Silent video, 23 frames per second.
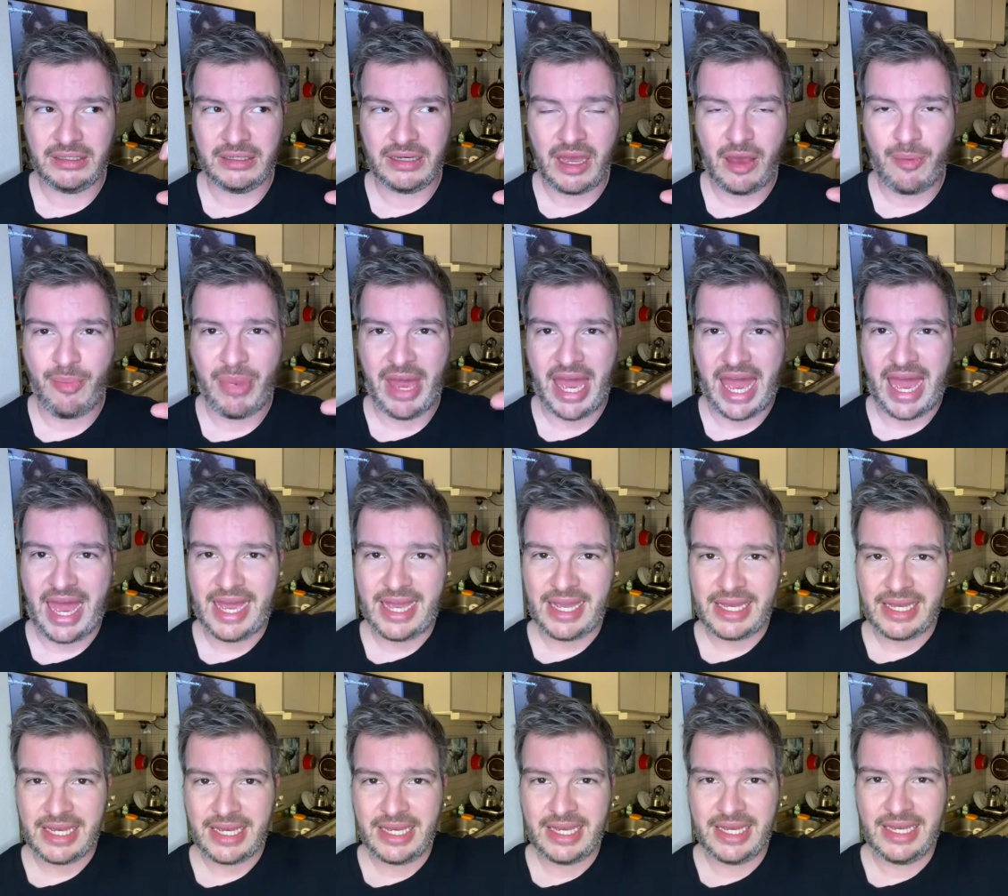a
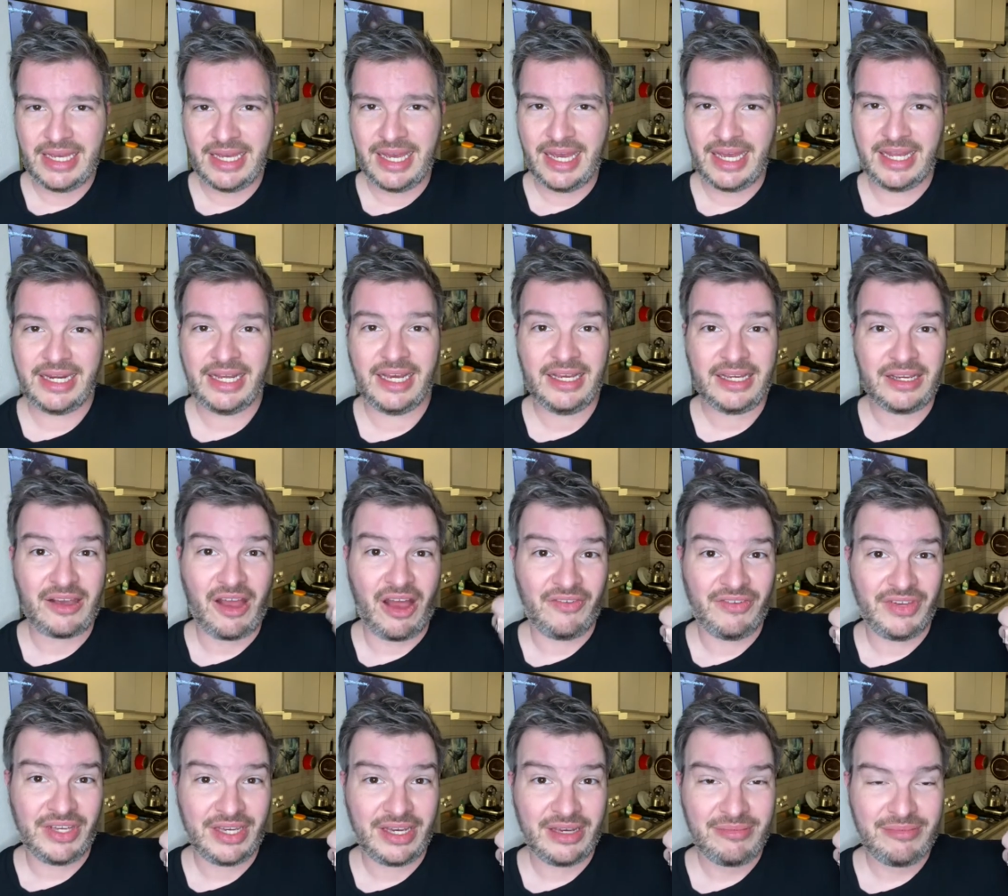bag and a coffee
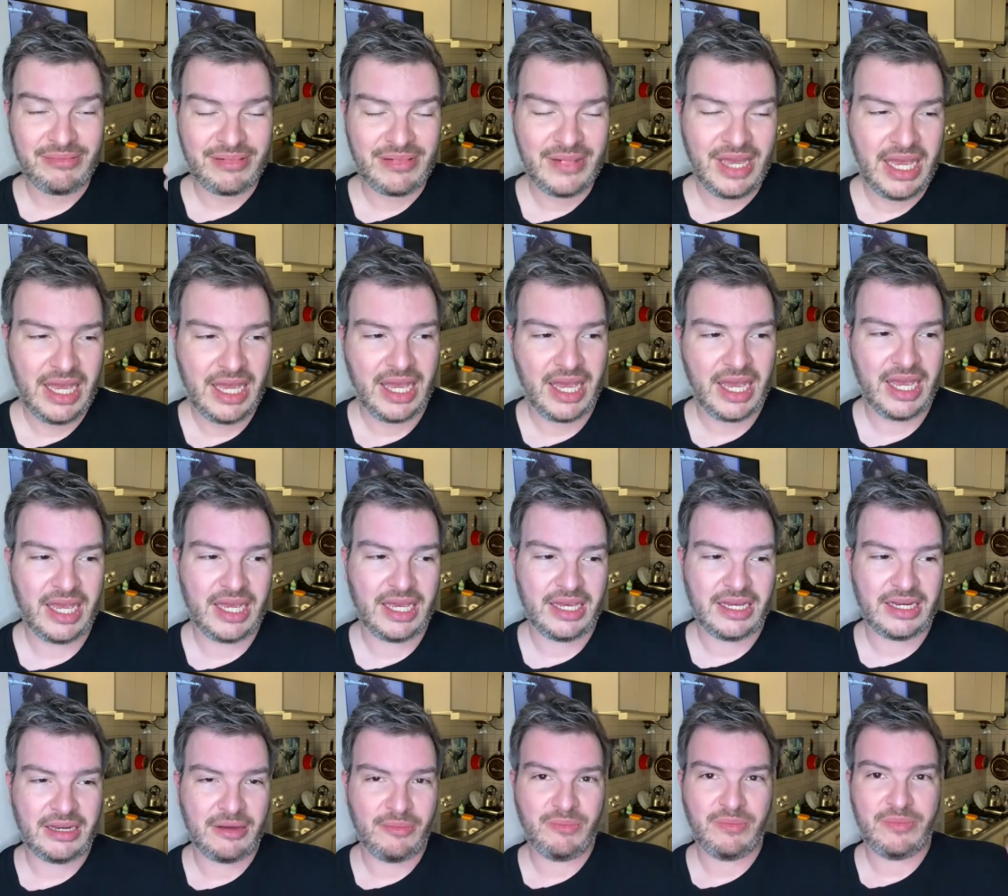cup
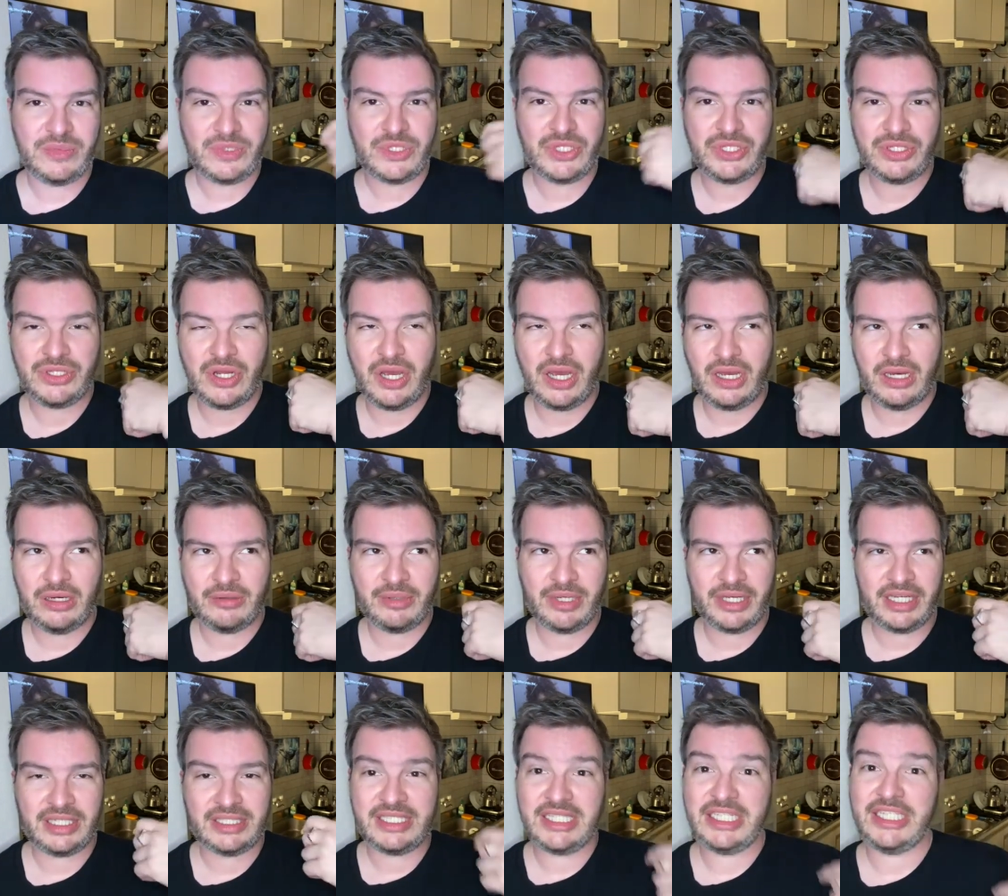and a uh,
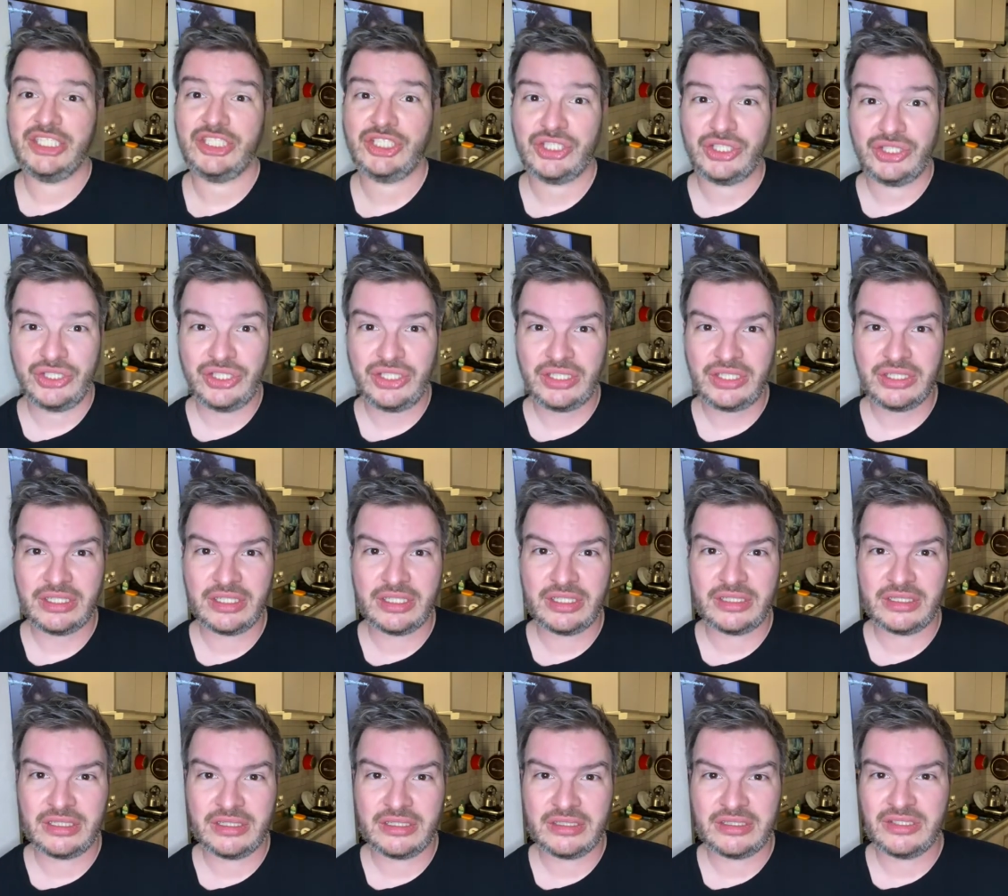wait, a t-shirt,
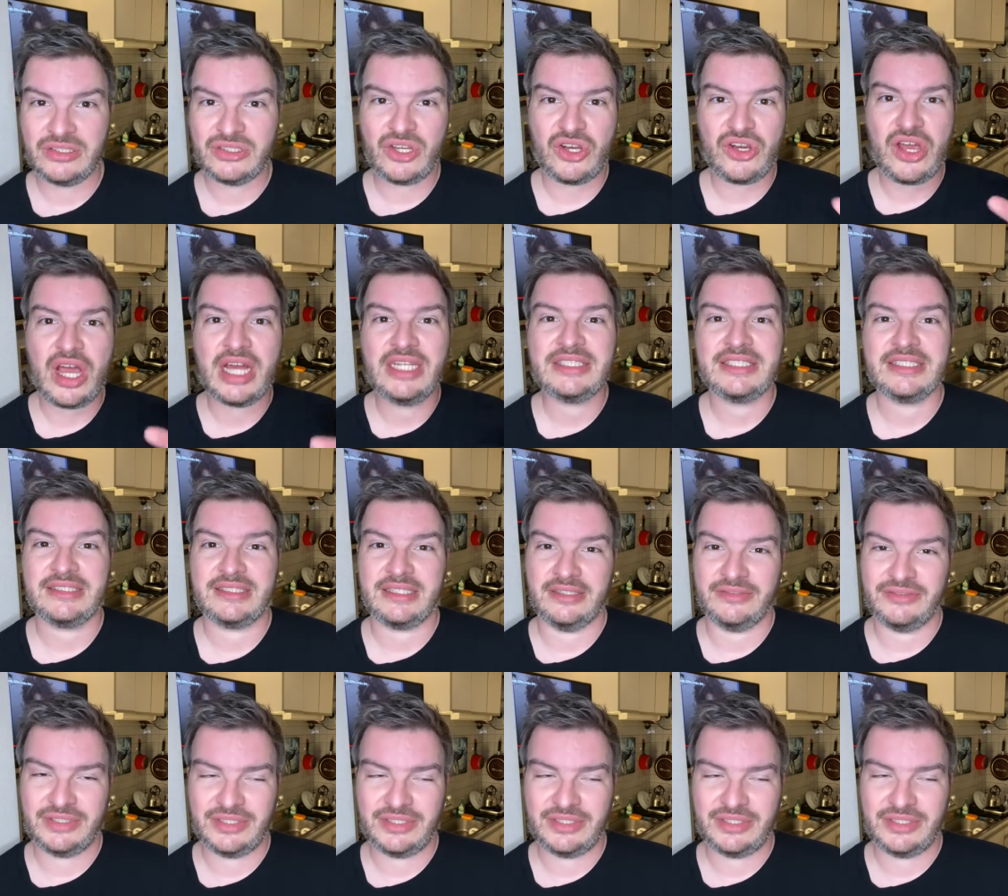and there's all kinds of stuff.